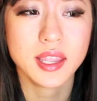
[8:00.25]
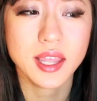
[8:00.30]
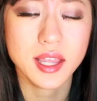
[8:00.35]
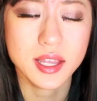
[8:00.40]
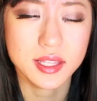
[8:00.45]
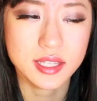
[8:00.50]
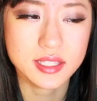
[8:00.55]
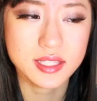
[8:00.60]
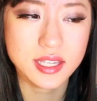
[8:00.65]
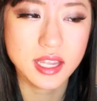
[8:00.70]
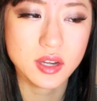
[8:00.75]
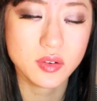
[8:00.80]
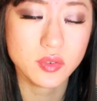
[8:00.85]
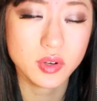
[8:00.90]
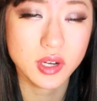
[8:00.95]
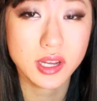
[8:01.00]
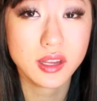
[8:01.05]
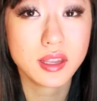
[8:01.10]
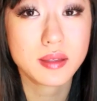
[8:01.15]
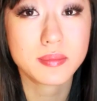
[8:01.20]
yeah, that's kind of
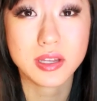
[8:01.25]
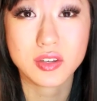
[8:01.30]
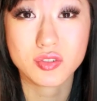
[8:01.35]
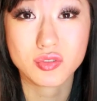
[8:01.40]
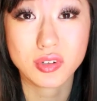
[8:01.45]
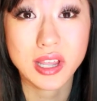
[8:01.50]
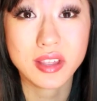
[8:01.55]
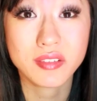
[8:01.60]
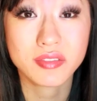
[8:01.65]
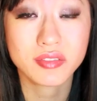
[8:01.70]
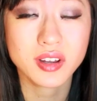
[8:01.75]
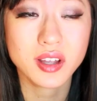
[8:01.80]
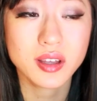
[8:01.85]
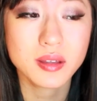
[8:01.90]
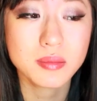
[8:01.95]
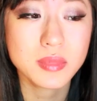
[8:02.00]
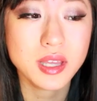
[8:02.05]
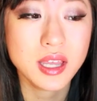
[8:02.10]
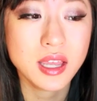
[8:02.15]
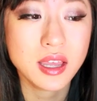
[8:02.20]
where I get my drive
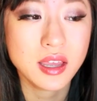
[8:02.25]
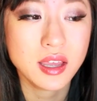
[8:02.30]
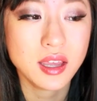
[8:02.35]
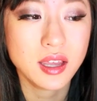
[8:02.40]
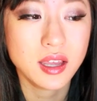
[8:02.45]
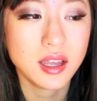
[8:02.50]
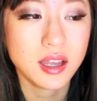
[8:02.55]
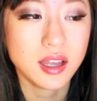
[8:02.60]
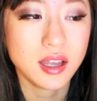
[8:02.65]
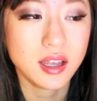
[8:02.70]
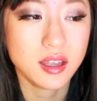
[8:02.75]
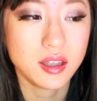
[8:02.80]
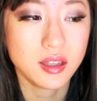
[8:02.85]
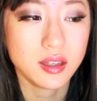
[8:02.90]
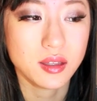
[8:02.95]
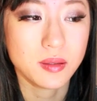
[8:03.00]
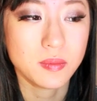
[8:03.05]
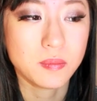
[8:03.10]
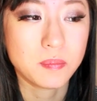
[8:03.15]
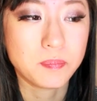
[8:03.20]
from.
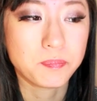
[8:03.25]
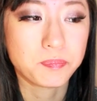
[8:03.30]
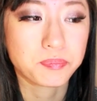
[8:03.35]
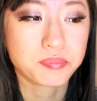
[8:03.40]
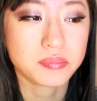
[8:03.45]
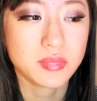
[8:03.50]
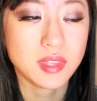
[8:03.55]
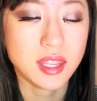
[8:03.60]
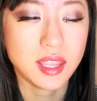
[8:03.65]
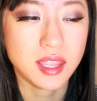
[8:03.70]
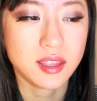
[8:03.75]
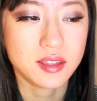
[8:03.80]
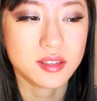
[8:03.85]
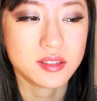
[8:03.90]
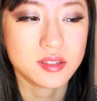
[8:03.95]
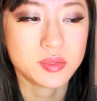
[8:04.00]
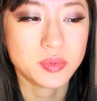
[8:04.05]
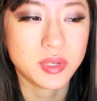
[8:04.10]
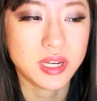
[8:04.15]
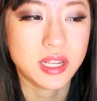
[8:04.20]

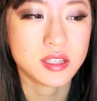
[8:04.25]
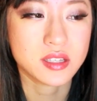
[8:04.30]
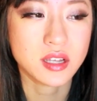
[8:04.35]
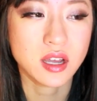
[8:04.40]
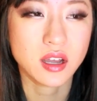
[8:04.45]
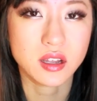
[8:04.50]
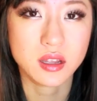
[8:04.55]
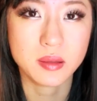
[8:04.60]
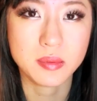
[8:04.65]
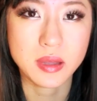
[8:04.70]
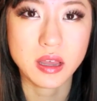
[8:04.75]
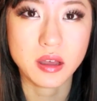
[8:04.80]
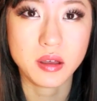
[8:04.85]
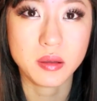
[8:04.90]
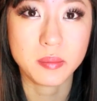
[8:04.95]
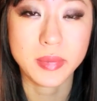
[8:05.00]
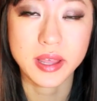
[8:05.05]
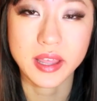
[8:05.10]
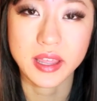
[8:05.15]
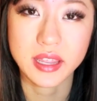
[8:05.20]
And when I talk
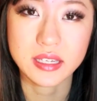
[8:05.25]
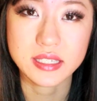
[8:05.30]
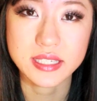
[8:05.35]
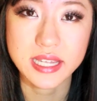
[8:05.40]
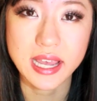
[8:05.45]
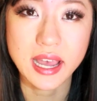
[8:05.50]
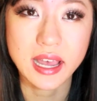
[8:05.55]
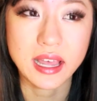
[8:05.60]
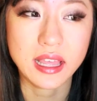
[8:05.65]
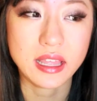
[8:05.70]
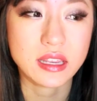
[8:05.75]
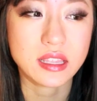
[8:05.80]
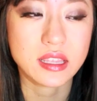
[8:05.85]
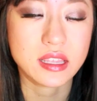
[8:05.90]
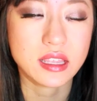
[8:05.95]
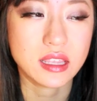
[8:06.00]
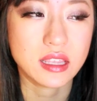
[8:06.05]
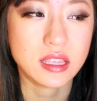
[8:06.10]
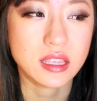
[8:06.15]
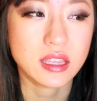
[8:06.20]
about my dad,
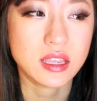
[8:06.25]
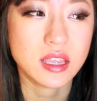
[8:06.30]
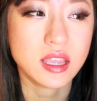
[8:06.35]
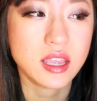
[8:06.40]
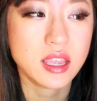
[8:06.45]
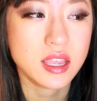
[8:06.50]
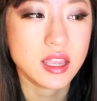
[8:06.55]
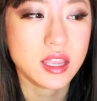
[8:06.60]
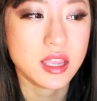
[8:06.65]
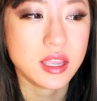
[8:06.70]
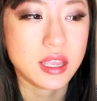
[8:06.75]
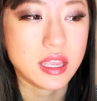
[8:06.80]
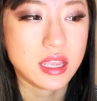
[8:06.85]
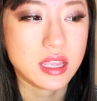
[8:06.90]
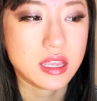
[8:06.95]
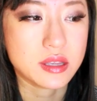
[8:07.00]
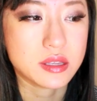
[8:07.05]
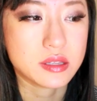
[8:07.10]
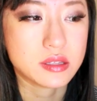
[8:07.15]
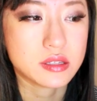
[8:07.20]
he
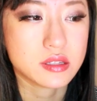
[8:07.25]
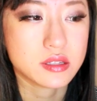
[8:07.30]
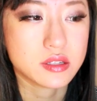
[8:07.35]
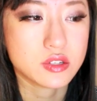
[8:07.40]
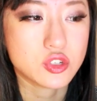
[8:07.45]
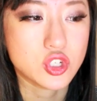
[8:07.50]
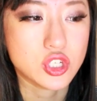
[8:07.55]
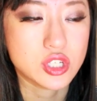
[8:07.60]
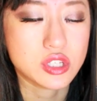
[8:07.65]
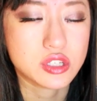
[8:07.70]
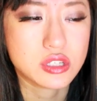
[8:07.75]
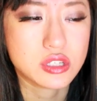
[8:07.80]
is,